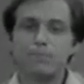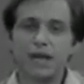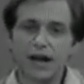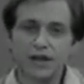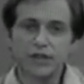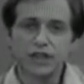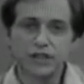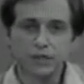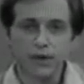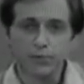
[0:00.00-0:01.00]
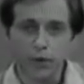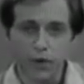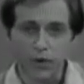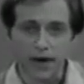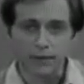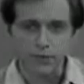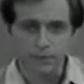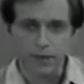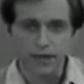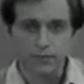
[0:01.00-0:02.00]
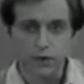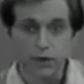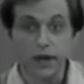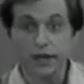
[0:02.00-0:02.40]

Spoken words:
Beyond these 3 programs are many more.